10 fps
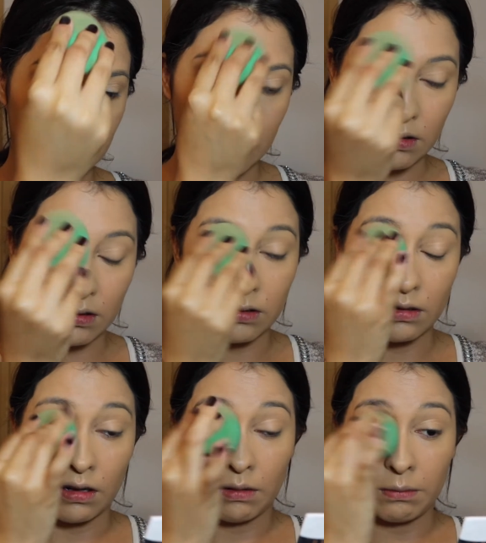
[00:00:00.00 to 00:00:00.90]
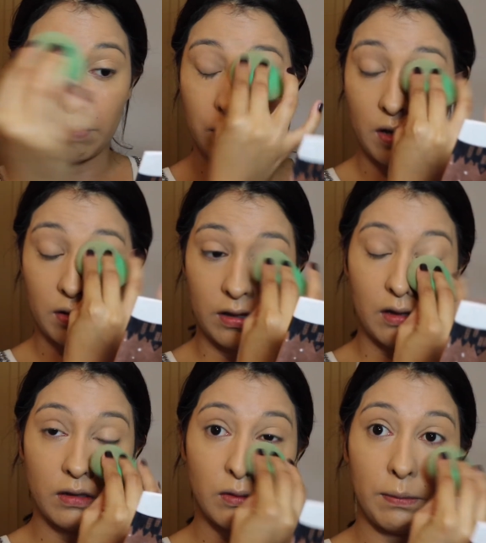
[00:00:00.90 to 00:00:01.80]
just going to plop
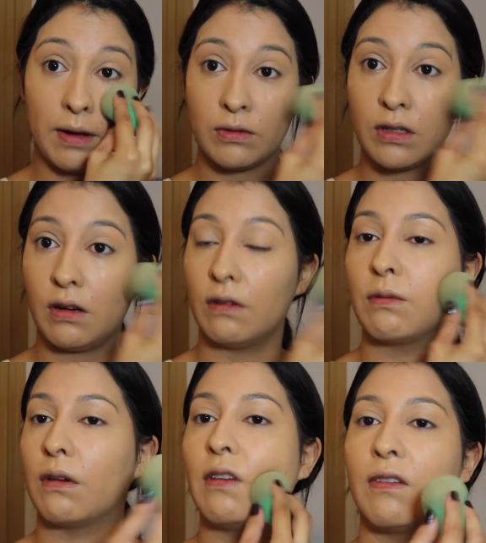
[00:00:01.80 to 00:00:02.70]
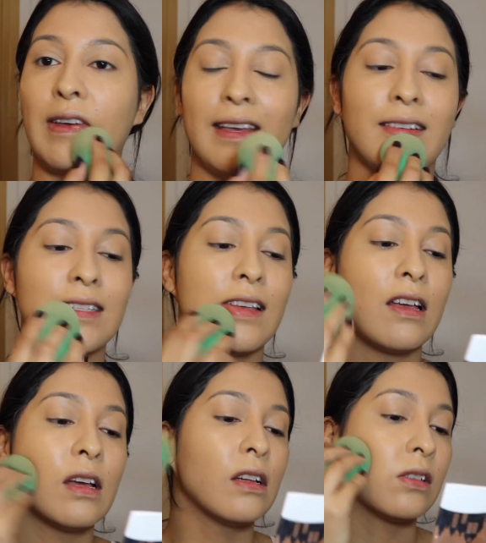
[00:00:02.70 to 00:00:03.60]
this or bounce it off my face,
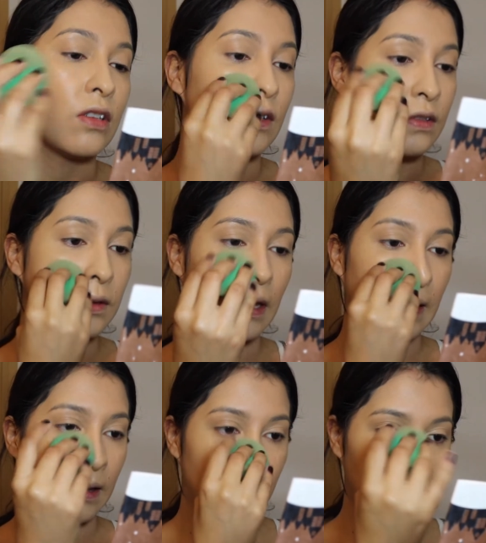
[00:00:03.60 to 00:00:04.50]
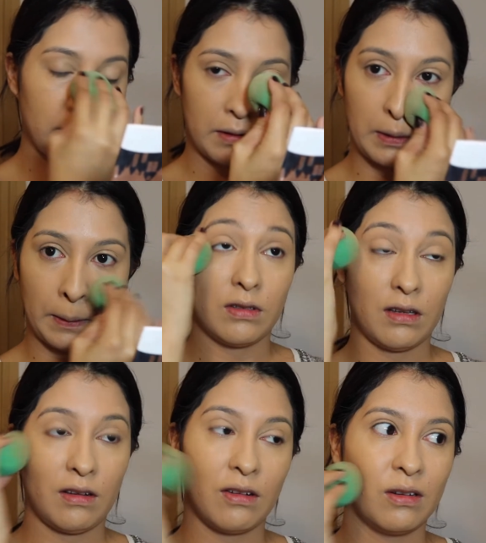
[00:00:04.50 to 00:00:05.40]
just to get any what's
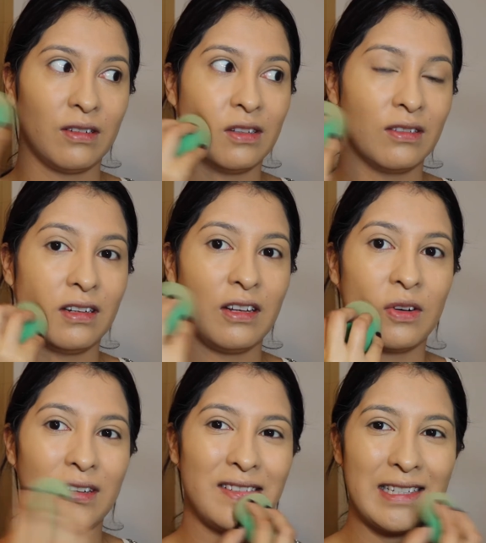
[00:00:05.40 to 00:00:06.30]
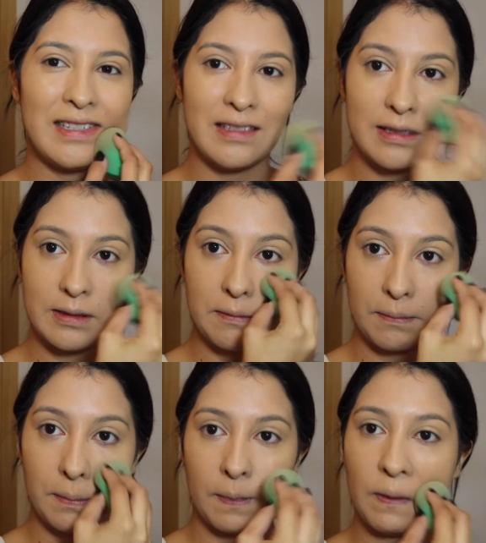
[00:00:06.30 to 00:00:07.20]
that called, any creases,
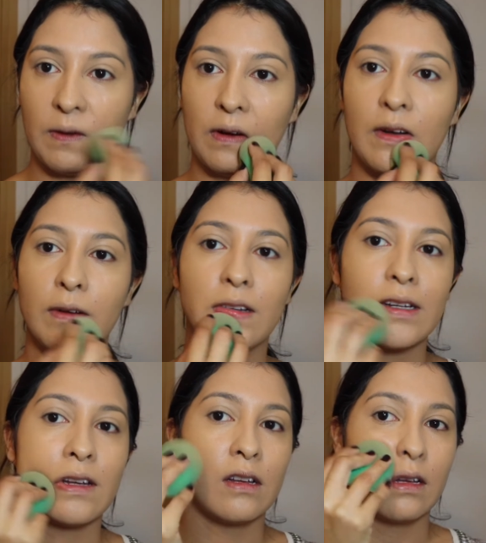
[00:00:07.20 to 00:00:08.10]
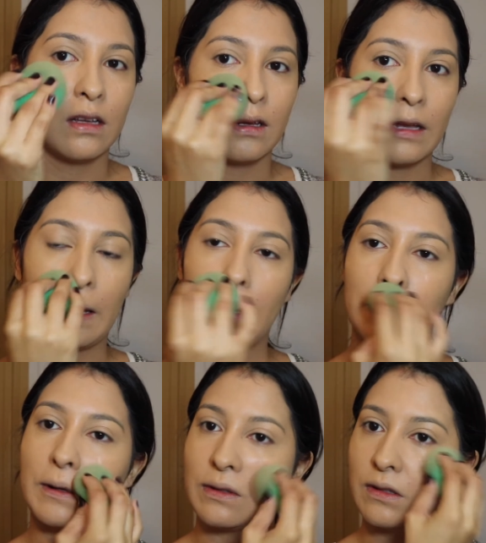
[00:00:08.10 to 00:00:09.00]
you know.
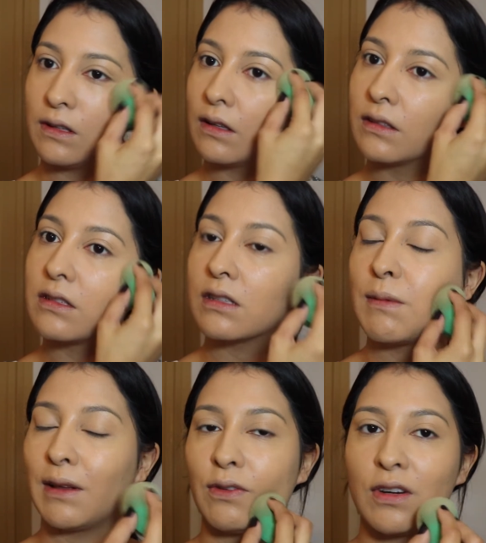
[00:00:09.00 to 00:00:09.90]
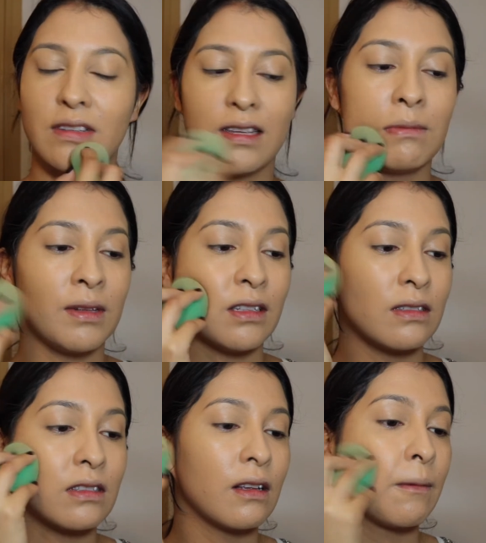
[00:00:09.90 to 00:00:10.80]
It just makes very
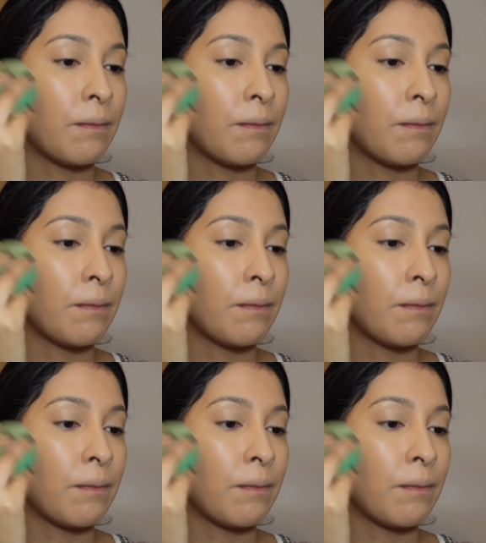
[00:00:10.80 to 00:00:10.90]
seamless